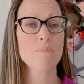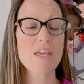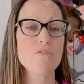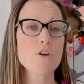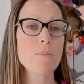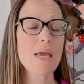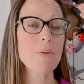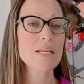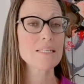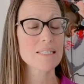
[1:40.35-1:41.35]
If your
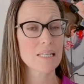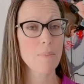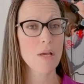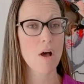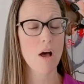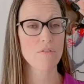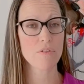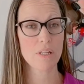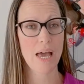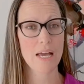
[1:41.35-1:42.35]
baby is slipping off
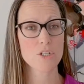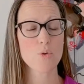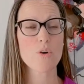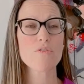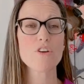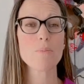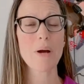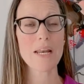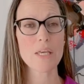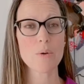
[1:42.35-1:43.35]
the latch or if they're
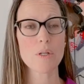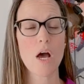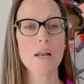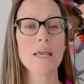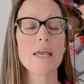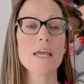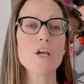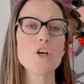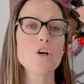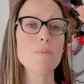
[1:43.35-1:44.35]
biting you a lot,
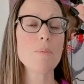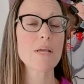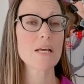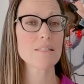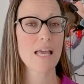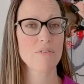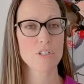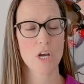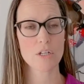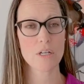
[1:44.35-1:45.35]
it could be because they have a
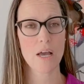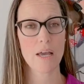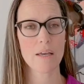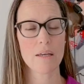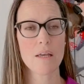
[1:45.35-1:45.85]
tongue tie.